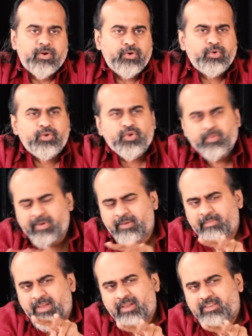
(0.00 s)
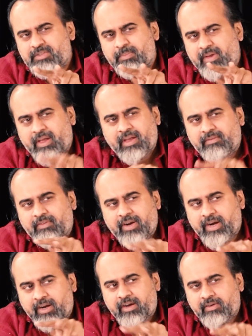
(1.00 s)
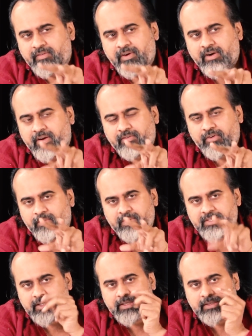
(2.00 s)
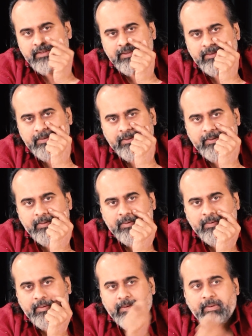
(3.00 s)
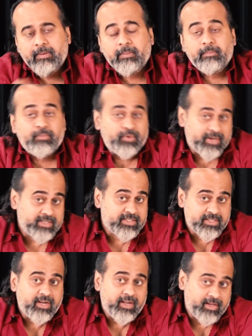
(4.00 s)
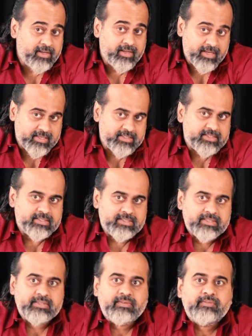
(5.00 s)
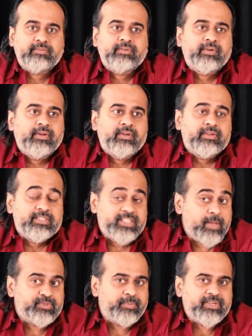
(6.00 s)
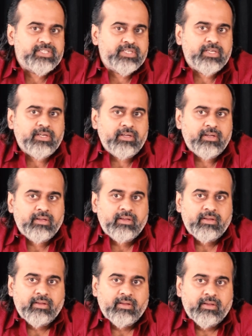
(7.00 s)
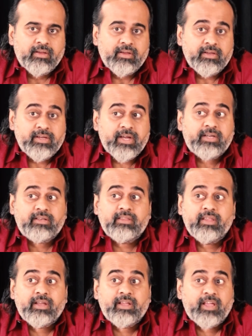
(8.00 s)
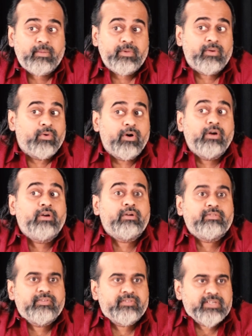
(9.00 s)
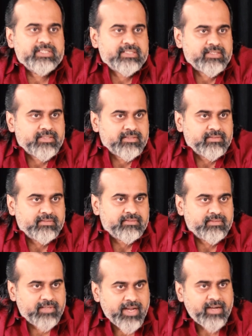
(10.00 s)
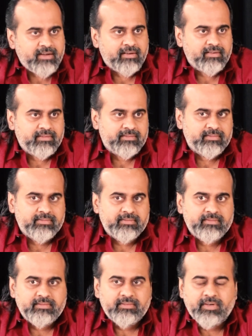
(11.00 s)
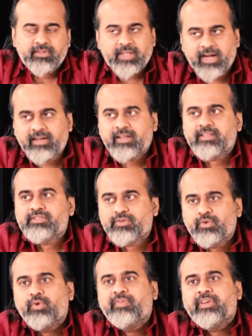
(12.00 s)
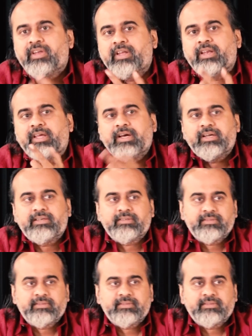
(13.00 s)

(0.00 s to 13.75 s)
Do human beings behave greatly differently from each other? Potentially, yes. Same species, yet there can be a world of difference. Right? Now that tells you who we really are.